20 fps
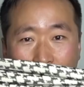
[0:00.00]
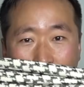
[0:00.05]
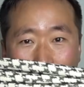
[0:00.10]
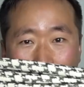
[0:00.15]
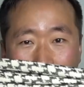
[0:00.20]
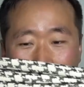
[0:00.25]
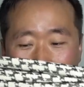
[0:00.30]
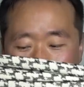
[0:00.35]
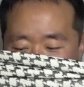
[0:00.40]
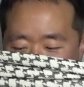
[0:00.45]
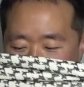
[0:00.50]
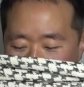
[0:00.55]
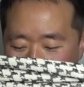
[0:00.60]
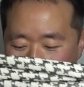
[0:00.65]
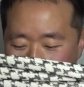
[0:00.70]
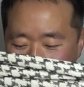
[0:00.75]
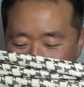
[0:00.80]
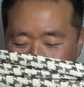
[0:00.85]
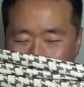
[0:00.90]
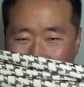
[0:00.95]
When it's
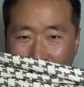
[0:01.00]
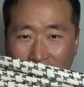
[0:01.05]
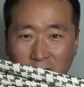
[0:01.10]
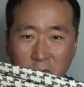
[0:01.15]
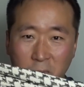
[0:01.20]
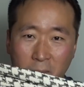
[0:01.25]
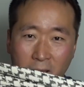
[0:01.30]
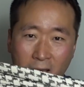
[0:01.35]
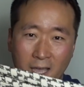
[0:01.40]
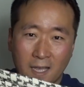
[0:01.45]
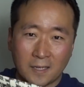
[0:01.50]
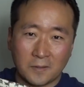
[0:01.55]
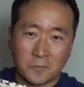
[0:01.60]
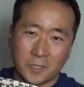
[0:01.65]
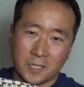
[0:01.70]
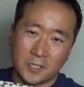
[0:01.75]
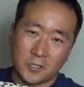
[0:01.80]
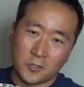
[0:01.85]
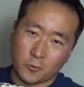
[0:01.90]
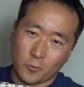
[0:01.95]
warmer, it's not so bad.
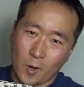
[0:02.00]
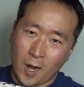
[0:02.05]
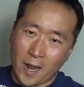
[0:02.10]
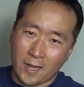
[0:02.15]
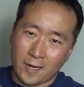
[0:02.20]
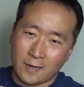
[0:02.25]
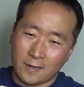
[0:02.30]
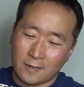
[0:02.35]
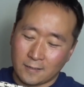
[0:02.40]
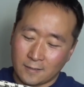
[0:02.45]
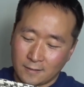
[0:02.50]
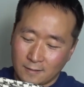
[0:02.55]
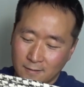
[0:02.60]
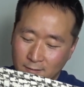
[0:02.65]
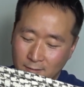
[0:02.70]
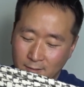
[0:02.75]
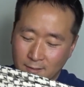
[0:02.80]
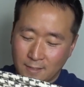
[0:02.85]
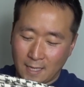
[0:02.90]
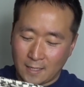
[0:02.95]
When it's drier,
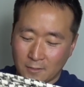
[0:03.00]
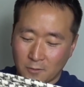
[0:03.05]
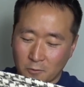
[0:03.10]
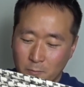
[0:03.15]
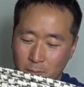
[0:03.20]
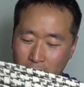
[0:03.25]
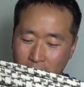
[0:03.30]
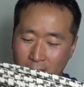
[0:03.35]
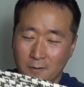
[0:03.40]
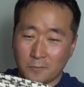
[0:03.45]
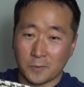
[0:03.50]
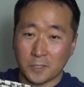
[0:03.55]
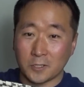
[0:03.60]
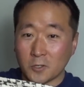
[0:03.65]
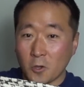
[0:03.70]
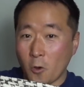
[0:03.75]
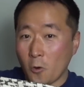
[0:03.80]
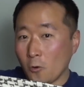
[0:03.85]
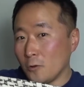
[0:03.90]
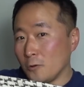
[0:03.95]
it's not so bad. When it's
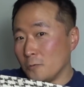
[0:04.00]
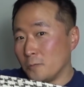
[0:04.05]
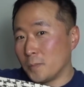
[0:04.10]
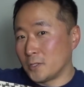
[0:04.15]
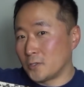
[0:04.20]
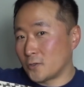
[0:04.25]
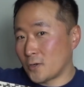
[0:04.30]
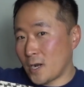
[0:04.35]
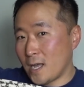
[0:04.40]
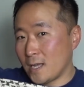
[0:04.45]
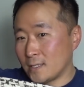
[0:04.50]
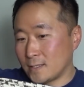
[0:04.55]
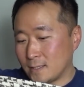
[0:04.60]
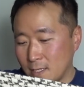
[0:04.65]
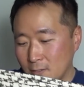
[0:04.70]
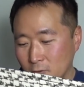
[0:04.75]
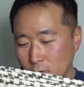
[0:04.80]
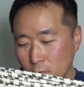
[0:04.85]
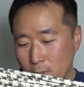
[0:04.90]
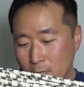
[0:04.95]
cold but dry, it's
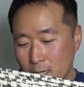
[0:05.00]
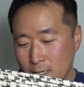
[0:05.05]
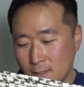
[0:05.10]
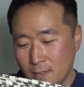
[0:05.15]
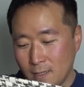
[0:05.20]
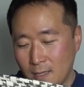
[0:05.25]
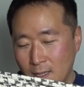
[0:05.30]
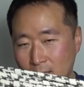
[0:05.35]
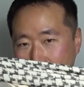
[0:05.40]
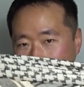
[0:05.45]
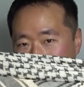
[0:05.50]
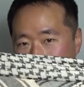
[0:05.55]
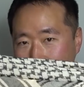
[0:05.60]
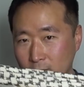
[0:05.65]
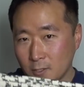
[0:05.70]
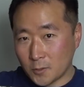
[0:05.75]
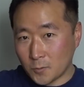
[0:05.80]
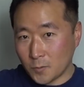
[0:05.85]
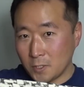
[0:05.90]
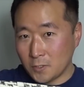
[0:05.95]
not so bad. It's
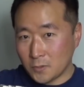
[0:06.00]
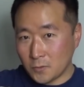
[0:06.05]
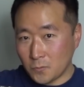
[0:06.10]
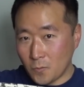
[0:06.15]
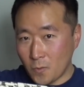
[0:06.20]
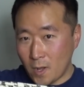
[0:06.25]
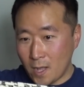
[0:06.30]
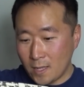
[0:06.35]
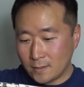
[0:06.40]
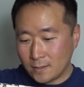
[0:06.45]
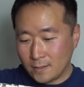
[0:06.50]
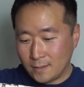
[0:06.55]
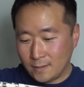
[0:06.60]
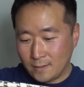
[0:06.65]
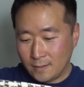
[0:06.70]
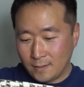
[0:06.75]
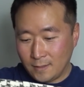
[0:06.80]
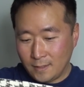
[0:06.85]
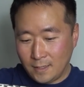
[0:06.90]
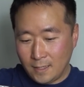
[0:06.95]
just when it's wet.
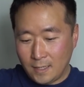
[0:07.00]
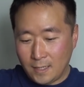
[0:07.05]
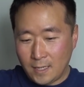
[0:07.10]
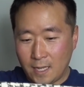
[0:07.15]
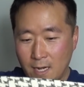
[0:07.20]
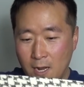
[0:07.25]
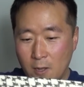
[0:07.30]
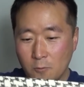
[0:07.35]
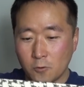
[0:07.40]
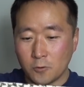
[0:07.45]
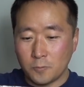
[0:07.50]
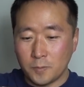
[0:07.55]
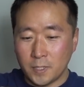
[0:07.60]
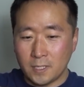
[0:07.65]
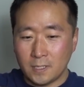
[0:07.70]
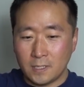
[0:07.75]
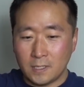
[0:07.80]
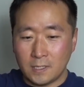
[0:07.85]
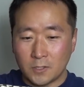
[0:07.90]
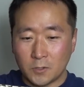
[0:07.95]
And I will
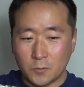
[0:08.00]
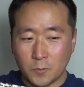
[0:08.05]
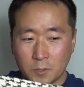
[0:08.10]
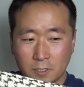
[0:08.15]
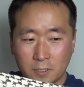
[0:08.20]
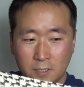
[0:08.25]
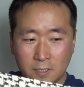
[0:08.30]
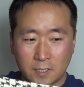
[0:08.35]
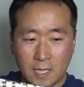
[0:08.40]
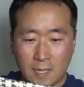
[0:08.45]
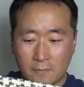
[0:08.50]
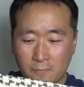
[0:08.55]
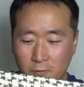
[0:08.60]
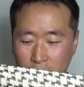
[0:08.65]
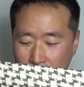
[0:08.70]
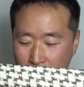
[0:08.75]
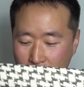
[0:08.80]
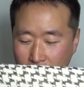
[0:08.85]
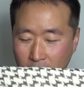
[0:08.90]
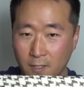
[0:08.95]
be switching this out for
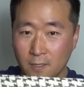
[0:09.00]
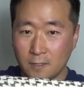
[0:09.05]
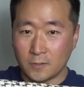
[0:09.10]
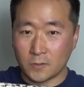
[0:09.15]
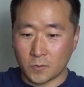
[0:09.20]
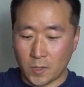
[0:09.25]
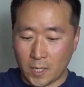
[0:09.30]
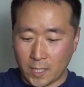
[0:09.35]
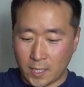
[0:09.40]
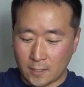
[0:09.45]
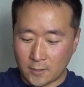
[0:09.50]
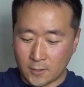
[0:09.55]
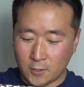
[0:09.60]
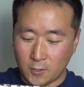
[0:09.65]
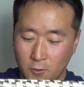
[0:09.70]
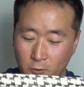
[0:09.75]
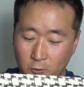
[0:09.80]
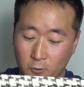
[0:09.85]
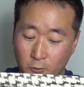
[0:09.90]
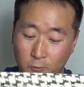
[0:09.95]
something else when I get
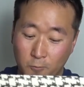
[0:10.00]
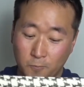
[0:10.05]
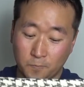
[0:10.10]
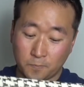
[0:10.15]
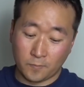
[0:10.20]
to